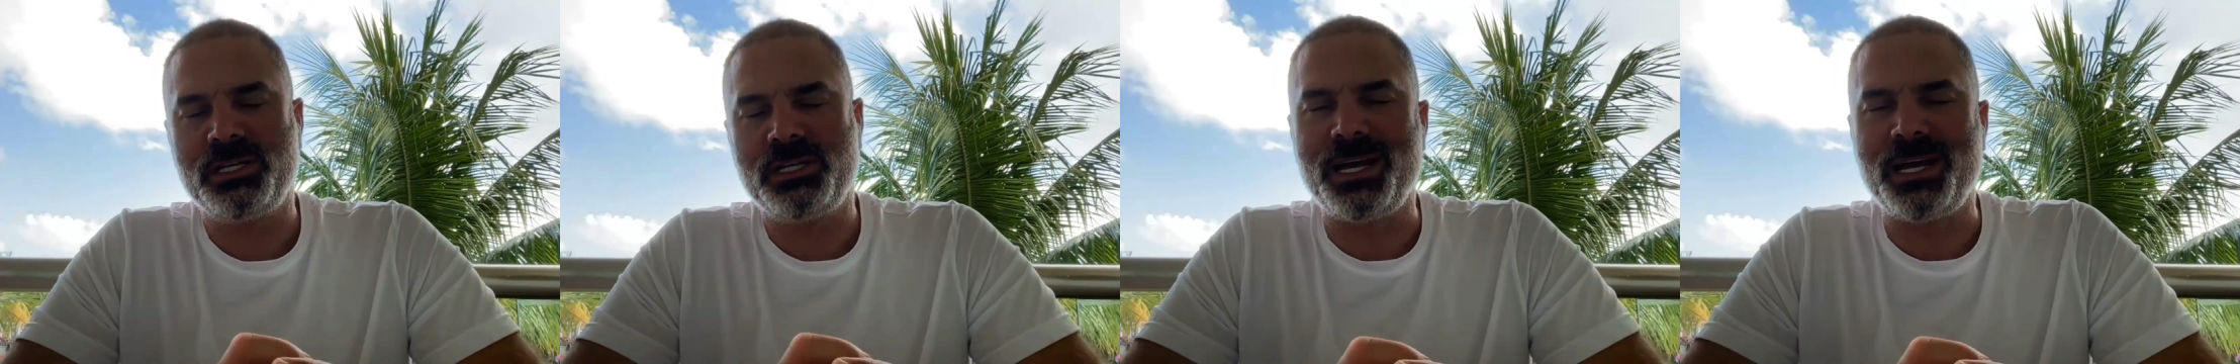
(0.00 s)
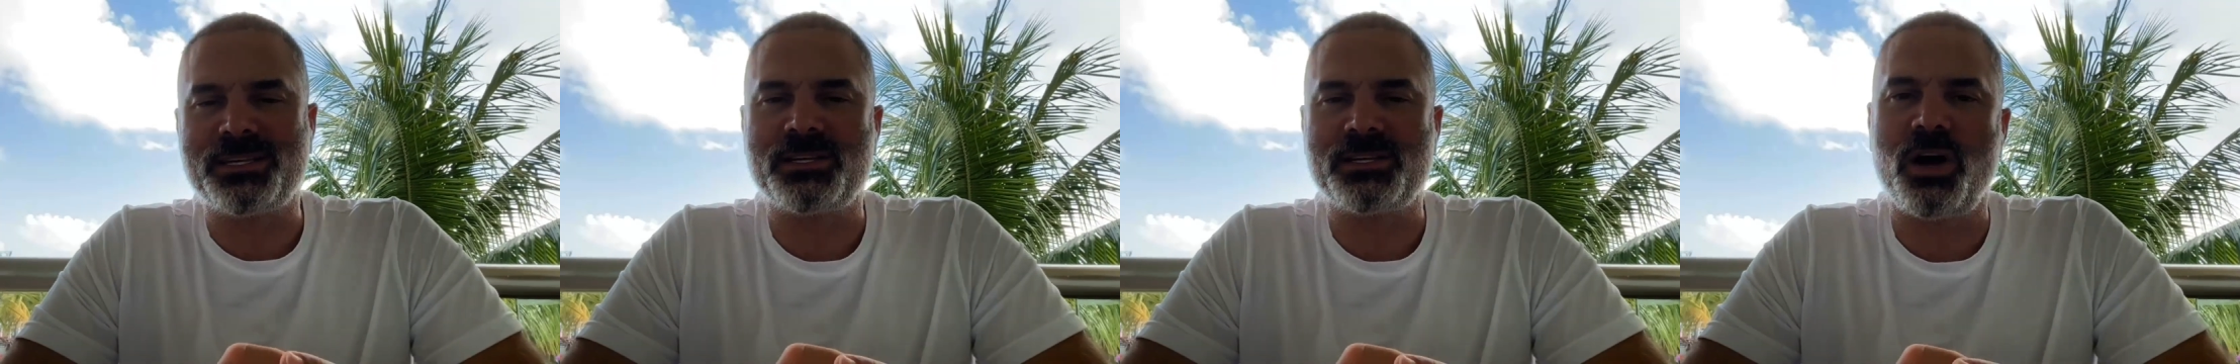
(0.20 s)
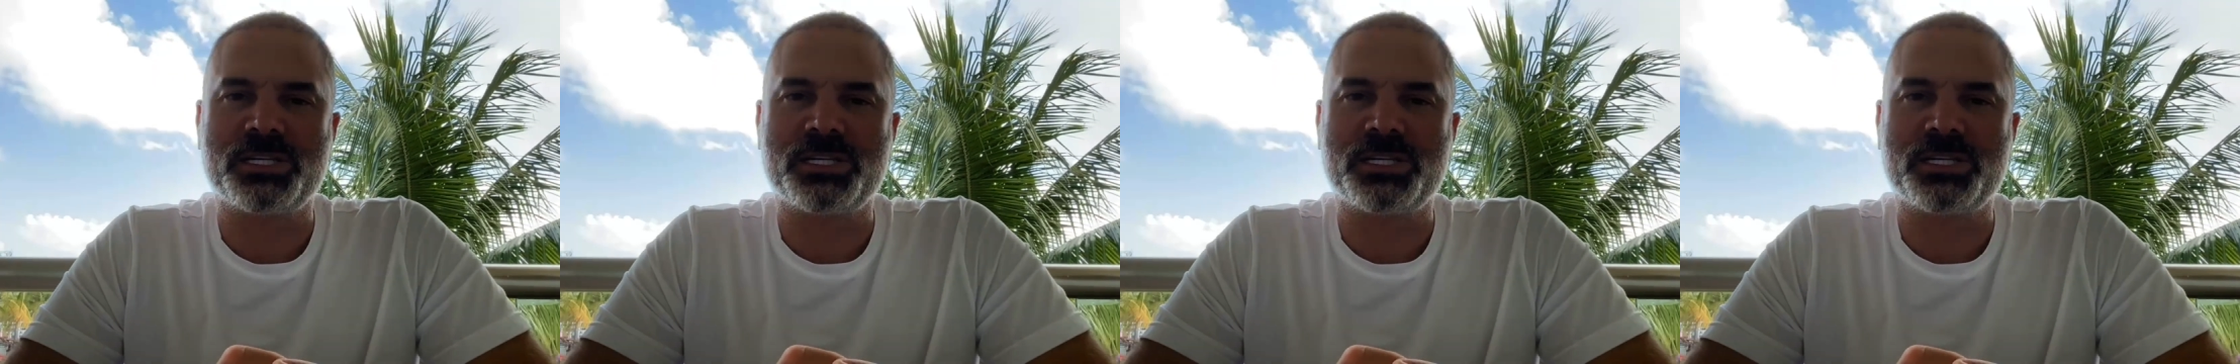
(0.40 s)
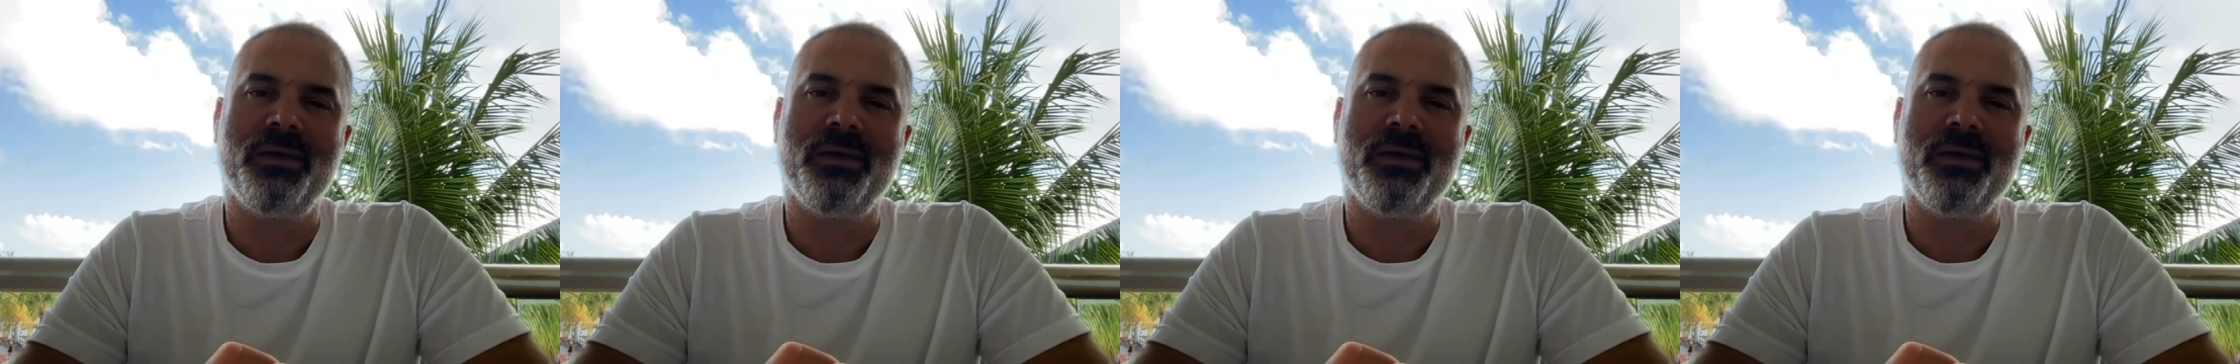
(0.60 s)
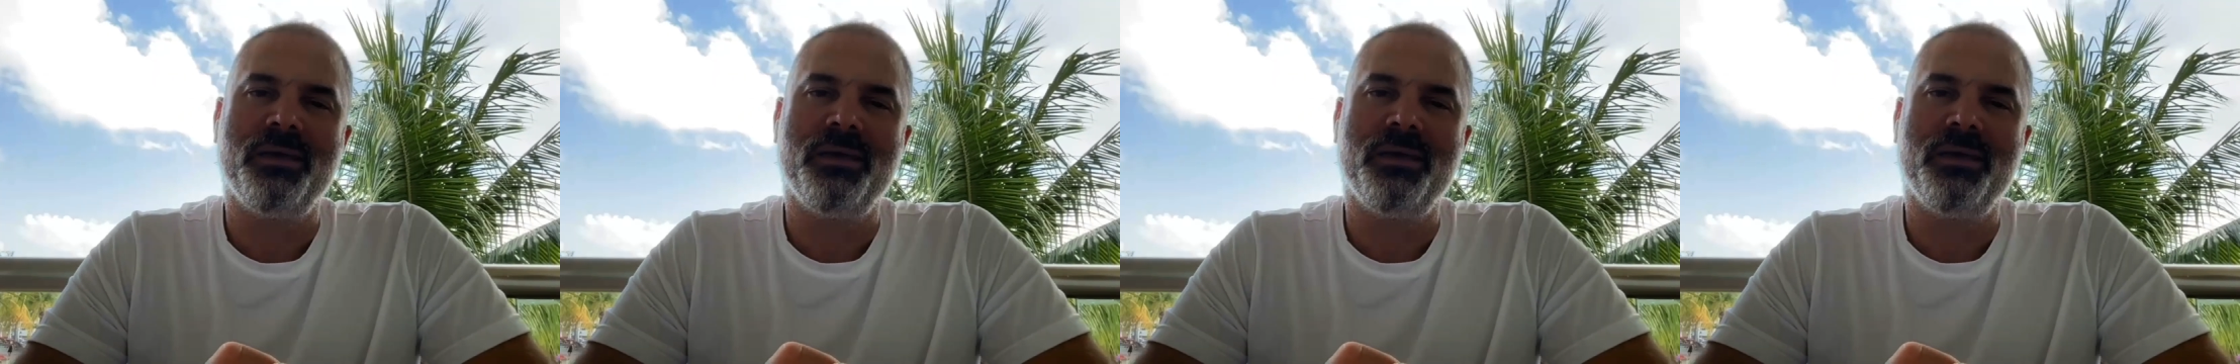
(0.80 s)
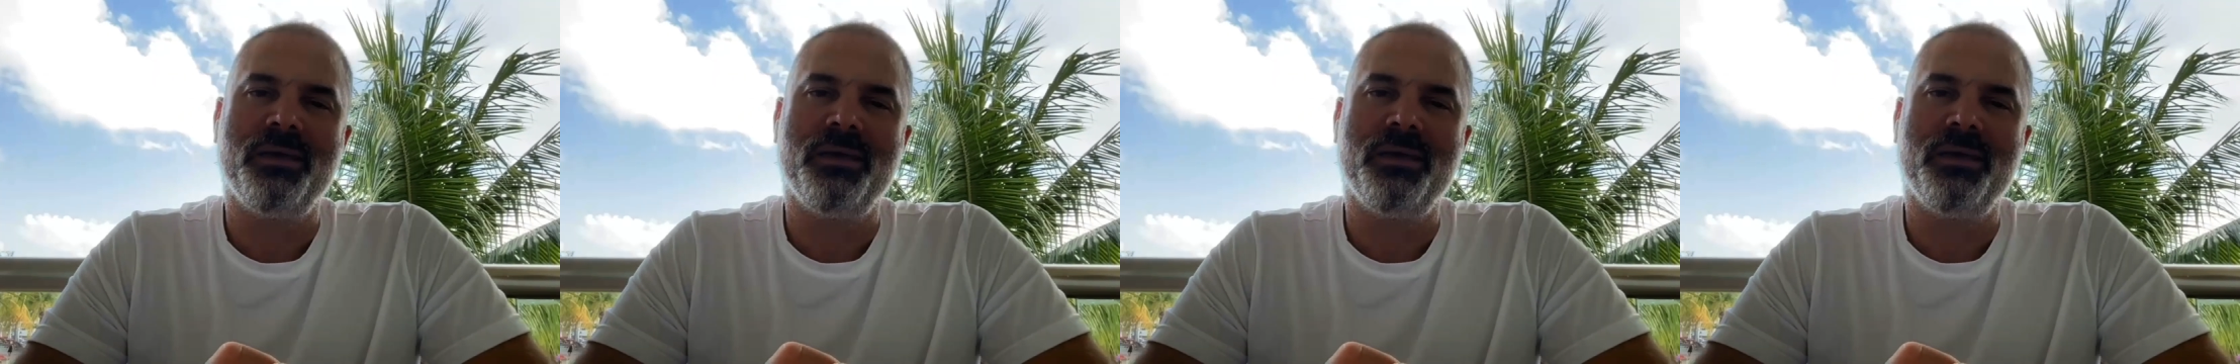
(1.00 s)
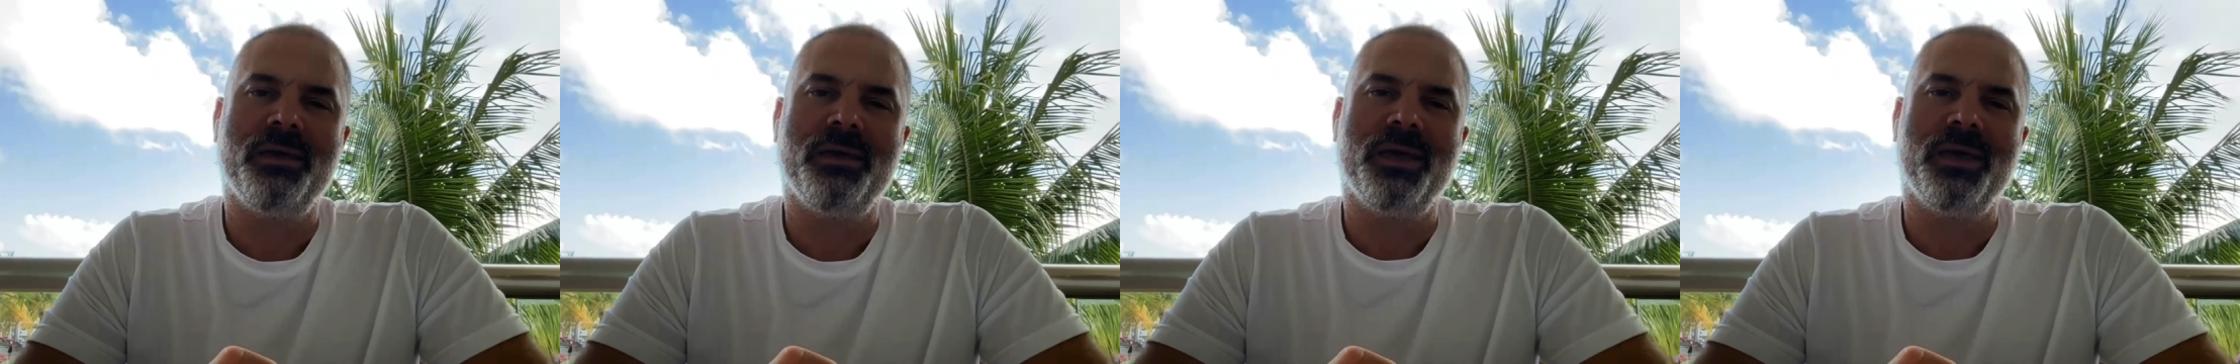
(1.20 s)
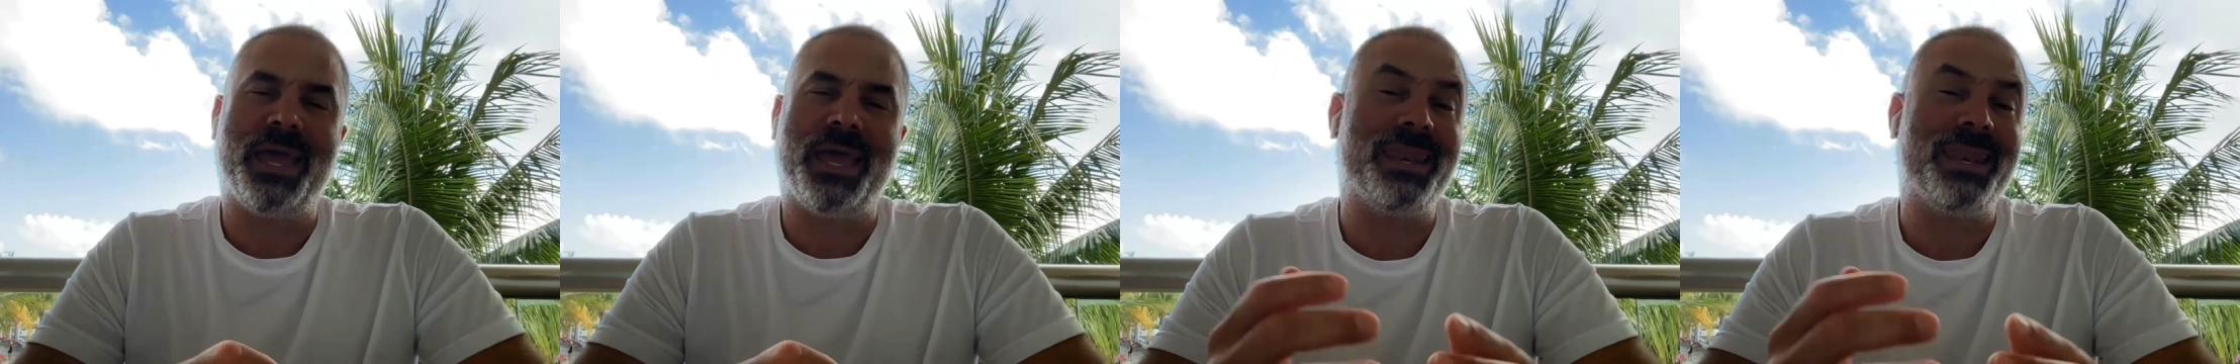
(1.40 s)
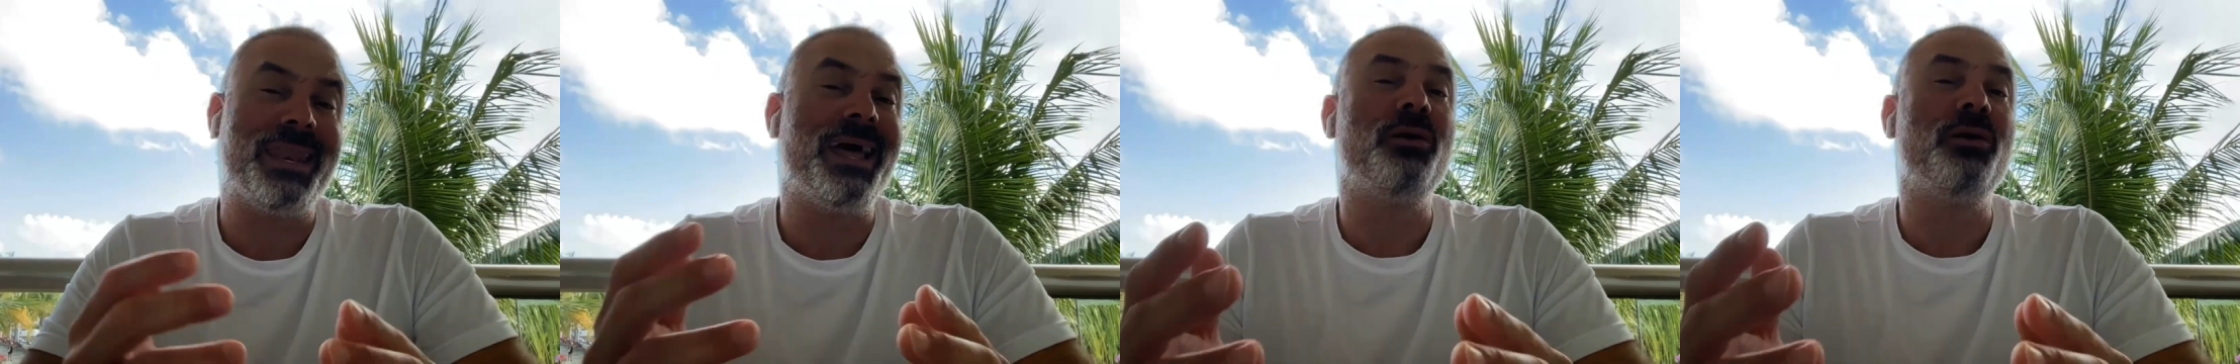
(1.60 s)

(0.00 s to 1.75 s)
That's awesome. And